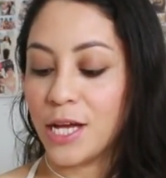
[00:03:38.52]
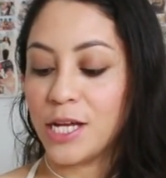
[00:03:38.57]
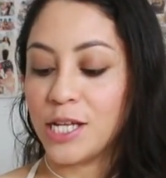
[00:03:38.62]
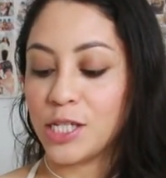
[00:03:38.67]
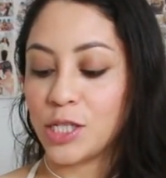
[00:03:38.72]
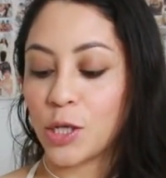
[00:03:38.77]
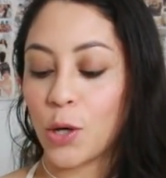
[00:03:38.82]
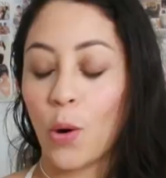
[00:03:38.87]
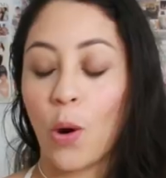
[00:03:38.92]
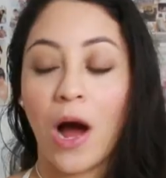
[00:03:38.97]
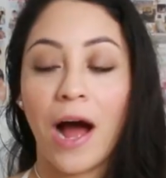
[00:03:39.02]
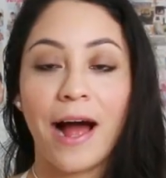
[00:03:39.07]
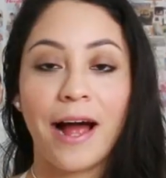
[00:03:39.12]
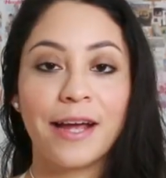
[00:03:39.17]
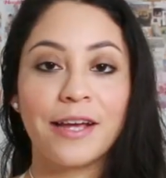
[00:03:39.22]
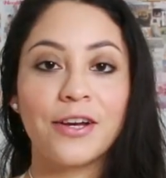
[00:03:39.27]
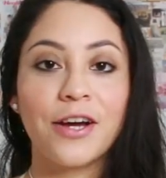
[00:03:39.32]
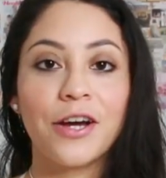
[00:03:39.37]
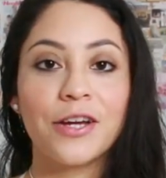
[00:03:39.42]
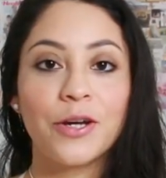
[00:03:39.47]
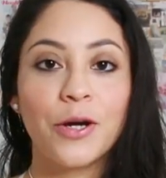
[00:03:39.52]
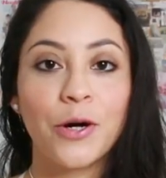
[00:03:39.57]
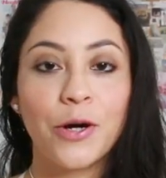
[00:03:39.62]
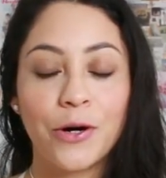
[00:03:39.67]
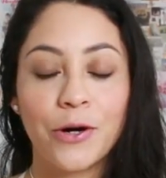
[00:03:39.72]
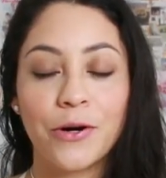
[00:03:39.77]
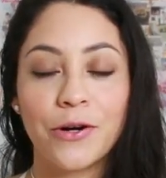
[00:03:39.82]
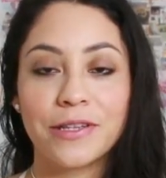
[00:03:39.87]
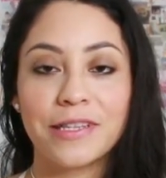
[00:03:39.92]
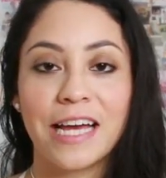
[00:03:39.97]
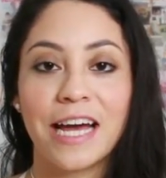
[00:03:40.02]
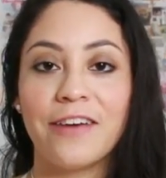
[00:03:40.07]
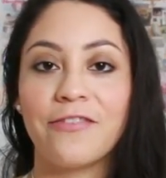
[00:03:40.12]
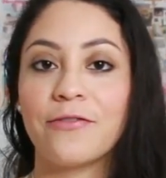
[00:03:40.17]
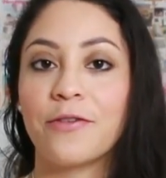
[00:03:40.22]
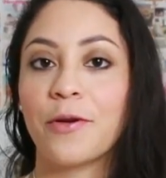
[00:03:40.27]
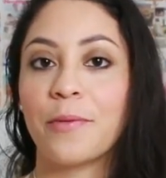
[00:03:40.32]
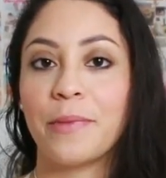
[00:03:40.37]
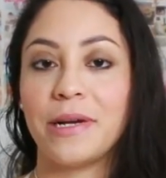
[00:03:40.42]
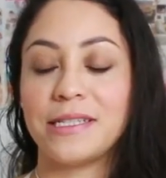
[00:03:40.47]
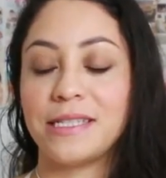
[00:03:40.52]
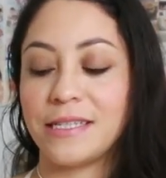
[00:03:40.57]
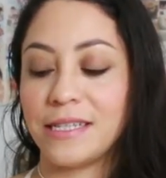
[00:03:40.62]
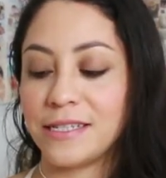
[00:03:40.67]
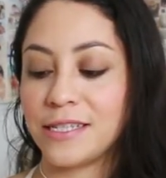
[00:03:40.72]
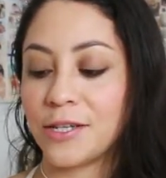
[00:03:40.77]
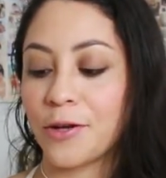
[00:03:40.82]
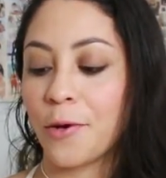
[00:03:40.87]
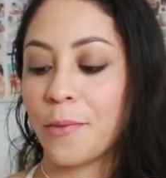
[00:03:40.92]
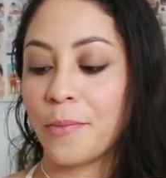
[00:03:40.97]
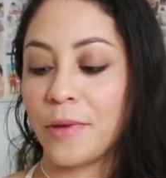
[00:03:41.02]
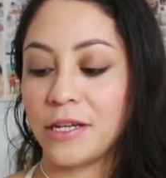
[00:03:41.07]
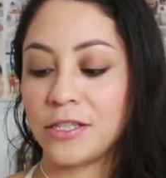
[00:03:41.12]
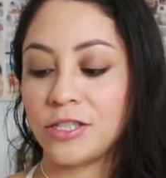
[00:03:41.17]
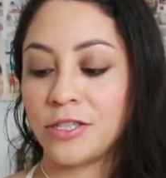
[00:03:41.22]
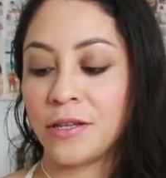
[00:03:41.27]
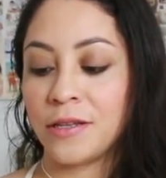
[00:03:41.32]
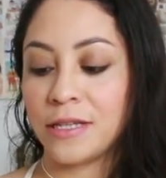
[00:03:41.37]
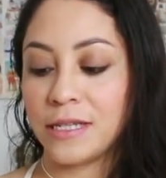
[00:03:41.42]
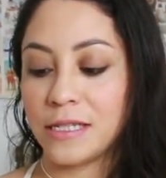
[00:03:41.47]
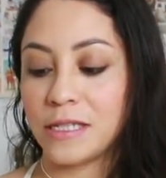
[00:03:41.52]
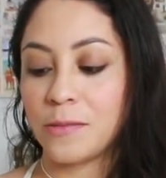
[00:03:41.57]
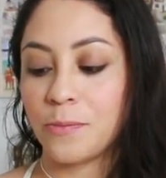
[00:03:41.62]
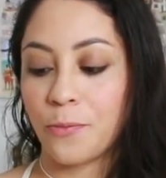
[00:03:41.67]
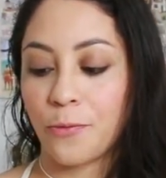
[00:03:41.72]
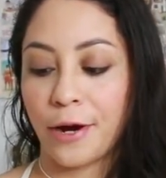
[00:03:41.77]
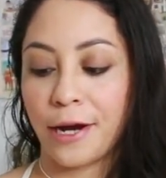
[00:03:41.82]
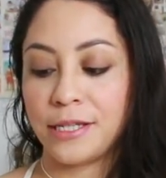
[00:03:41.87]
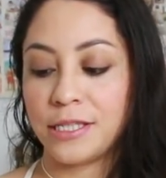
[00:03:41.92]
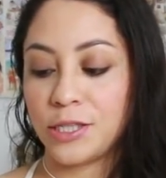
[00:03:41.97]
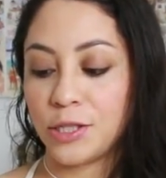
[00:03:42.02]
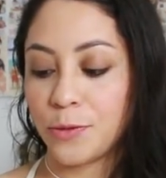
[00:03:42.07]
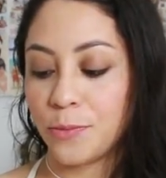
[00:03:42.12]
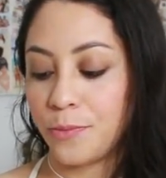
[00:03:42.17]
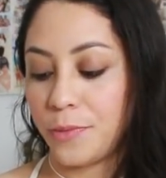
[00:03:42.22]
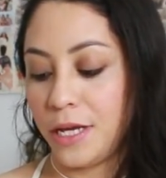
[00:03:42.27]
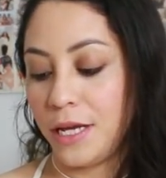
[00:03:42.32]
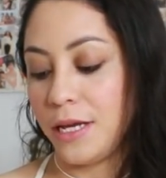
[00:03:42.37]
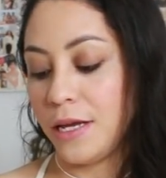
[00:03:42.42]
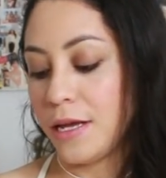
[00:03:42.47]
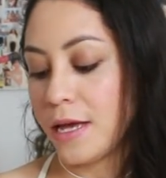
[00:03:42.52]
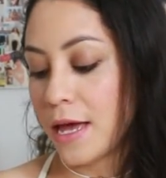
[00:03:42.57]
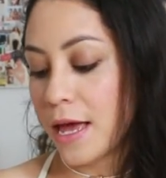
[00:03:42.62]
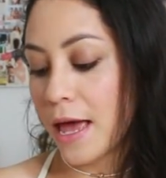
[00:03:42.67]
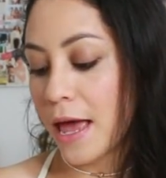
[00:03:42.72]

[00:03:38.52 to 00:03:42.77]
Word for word: So I got hooked after my sister mentioned this brand to me